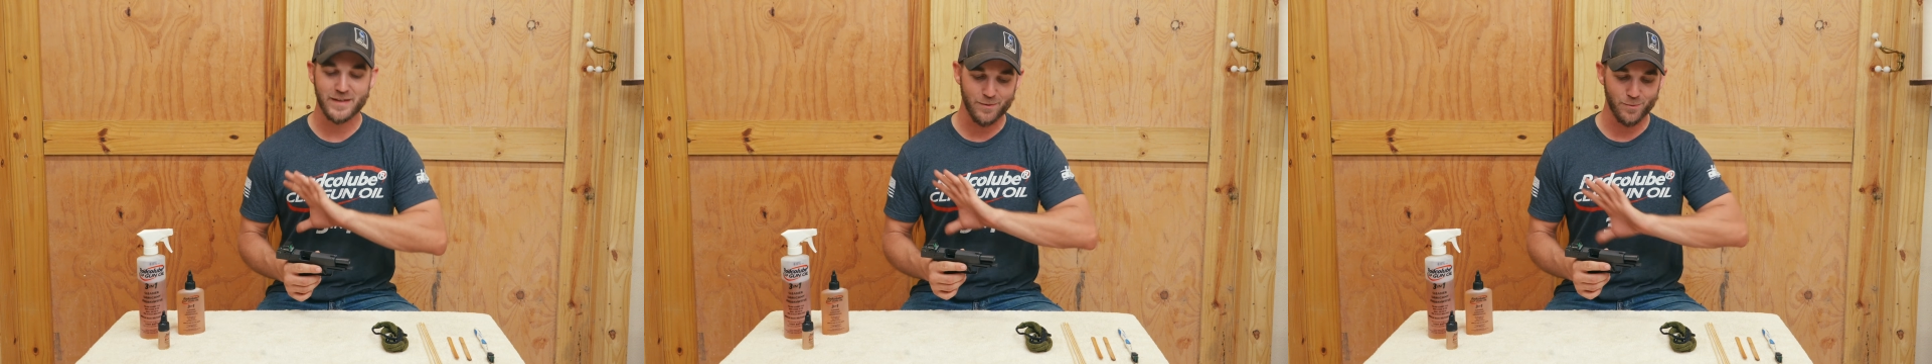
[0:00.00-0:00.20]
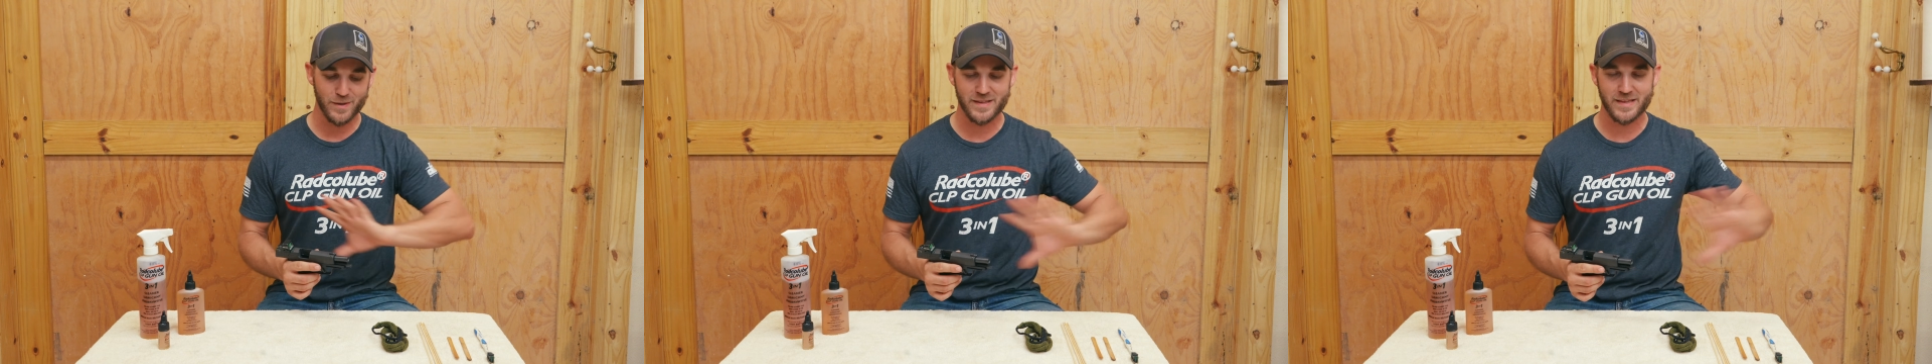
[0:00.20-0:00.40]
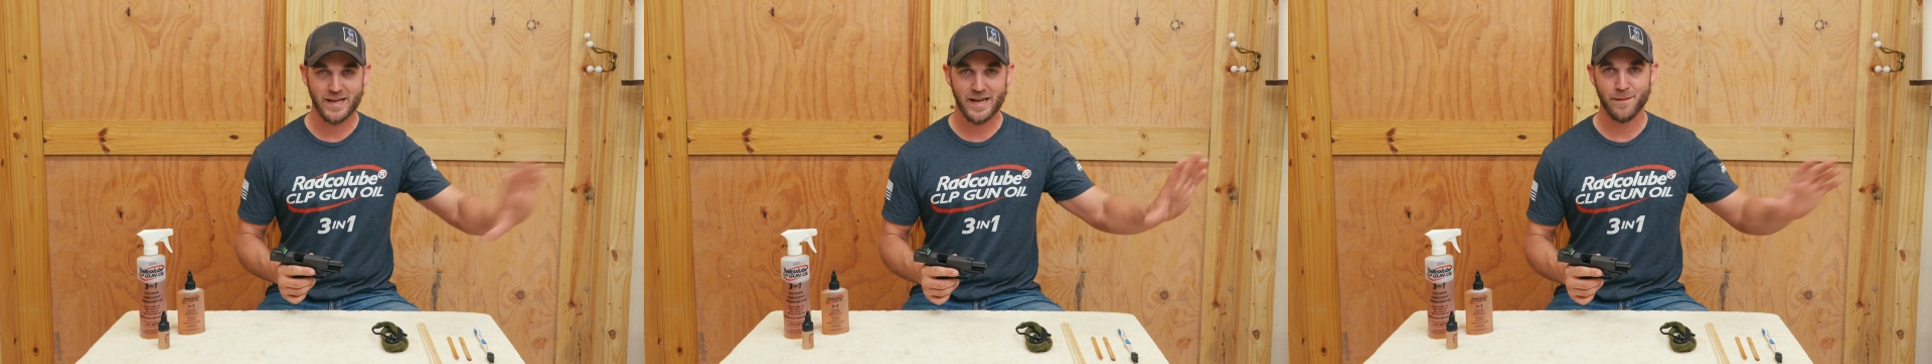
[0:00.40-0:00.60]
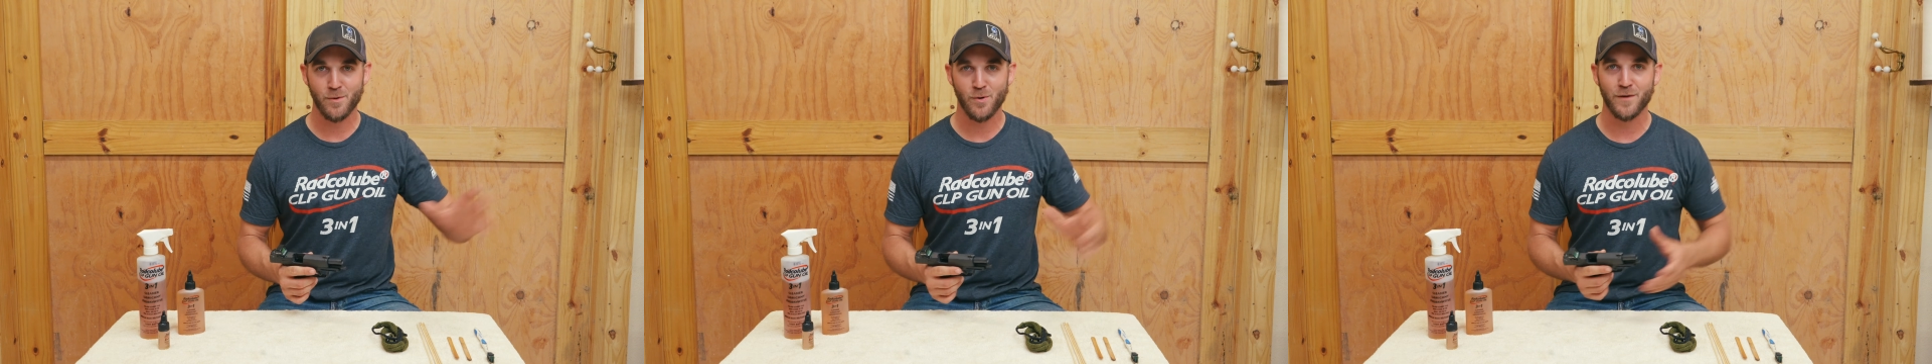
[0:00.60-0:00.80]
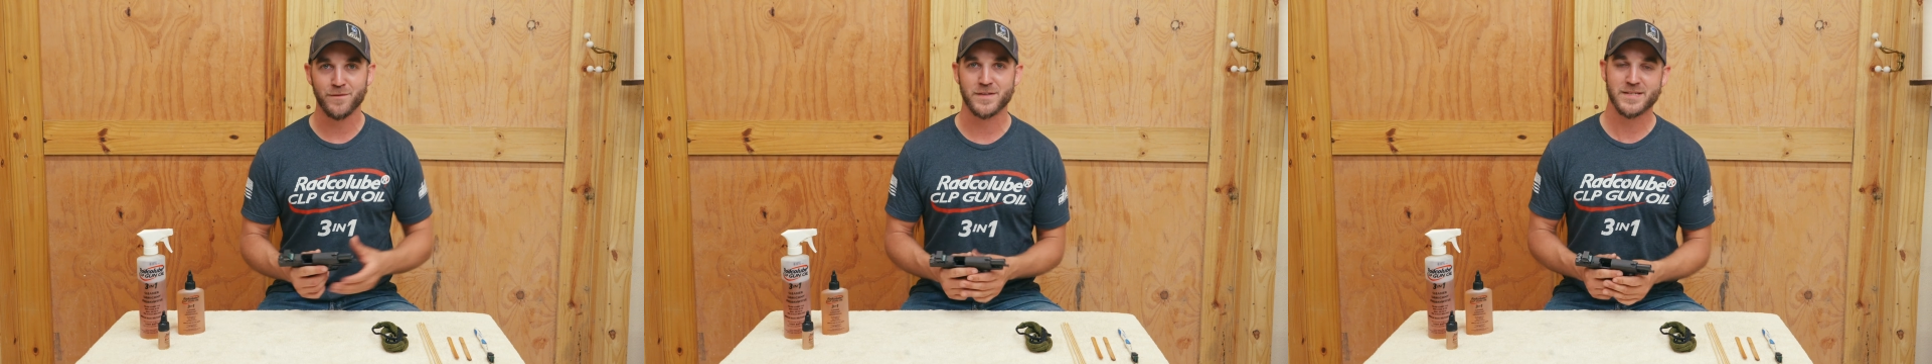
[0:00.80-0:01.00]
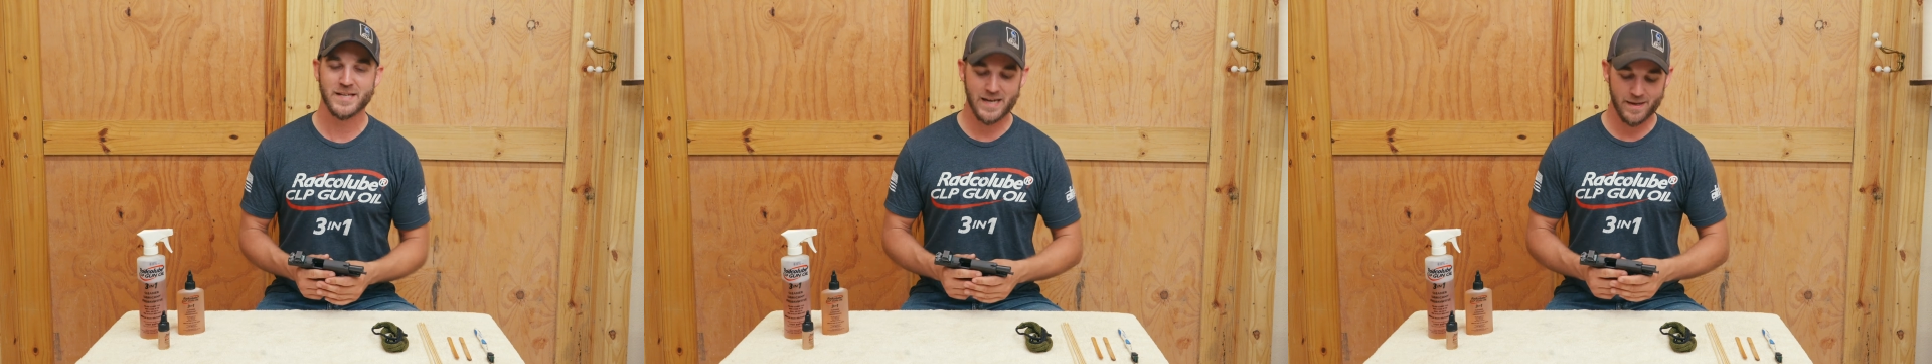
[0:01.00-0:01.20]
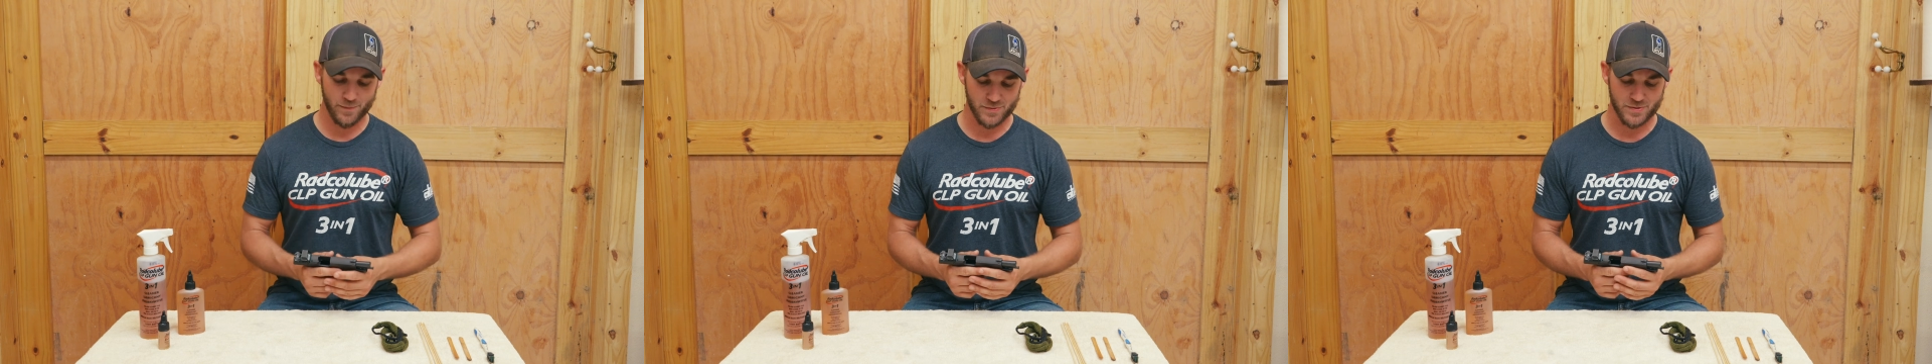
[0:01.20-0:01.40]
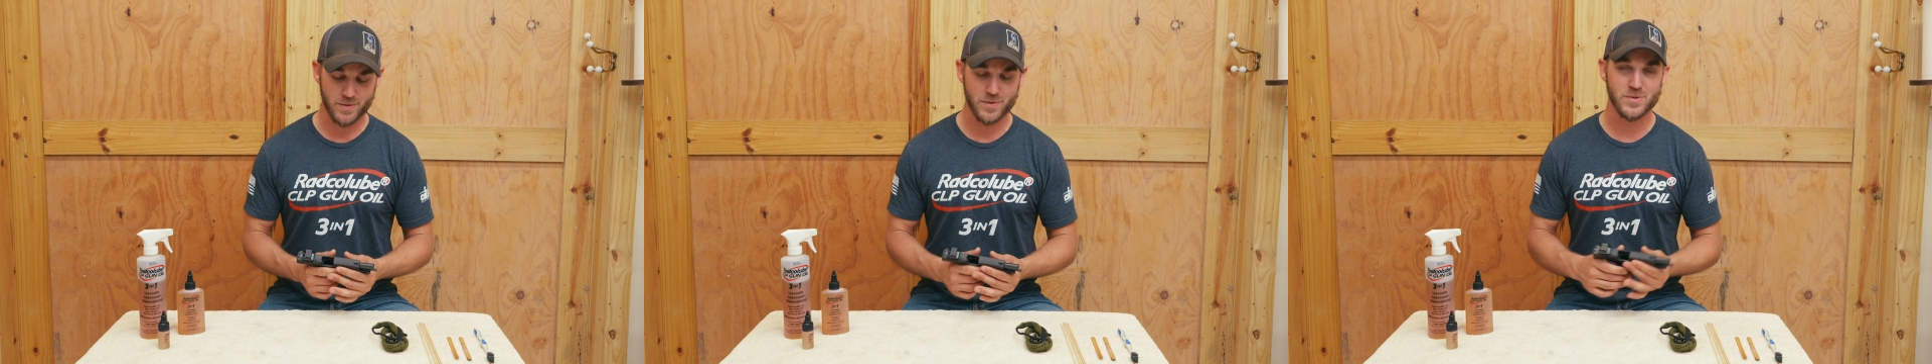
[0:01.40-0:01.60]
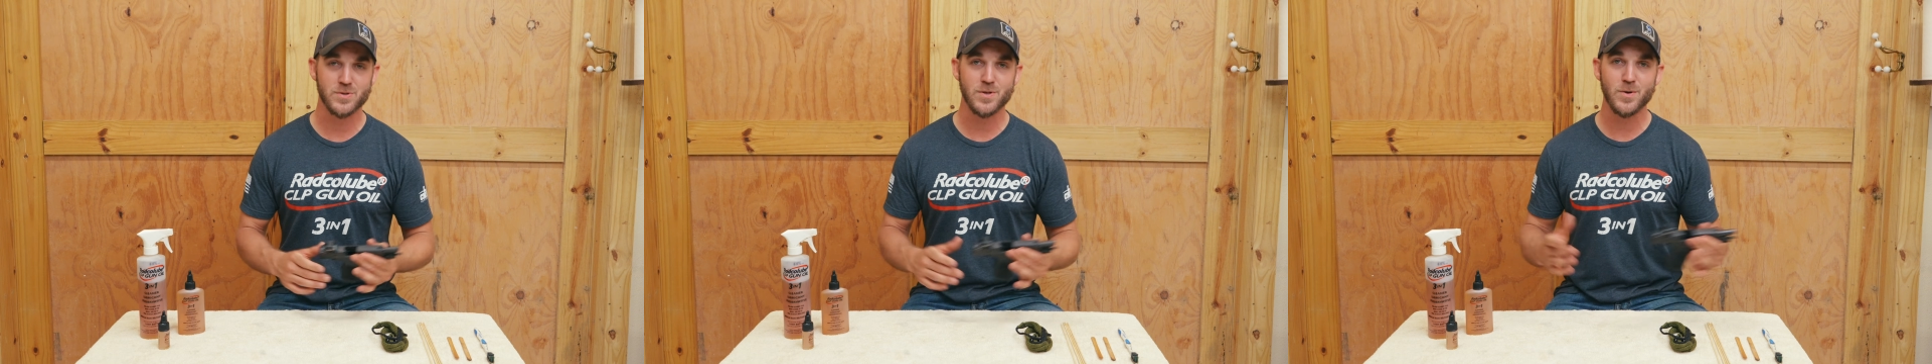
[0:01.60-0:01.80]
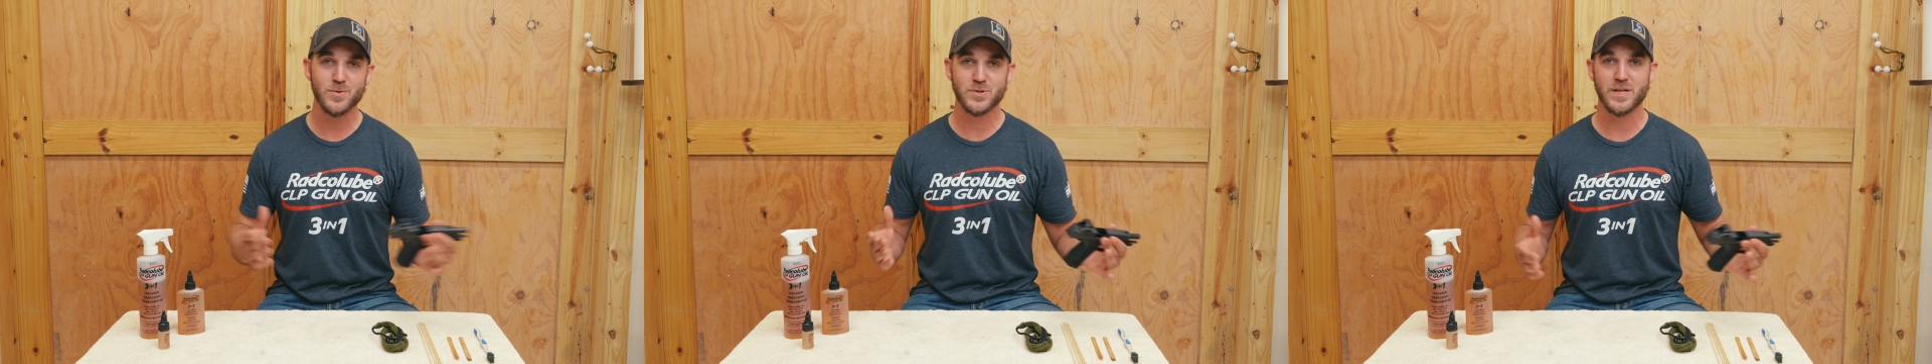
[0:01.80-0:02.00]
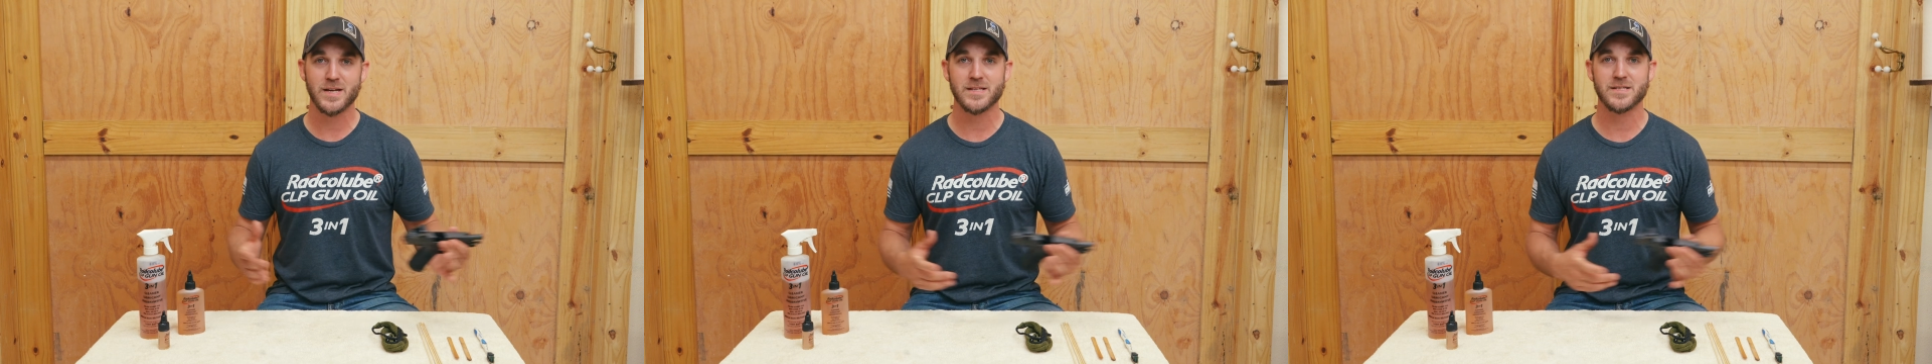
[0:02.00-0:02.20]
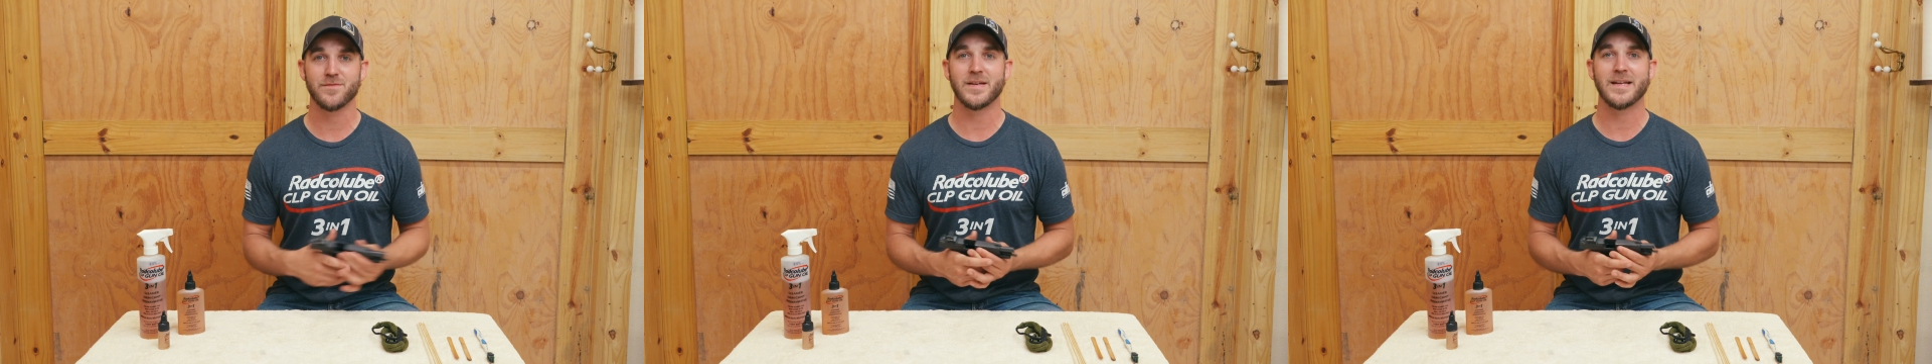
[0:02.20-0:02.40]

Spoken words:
get rid of the ammo off the table so there's no chance of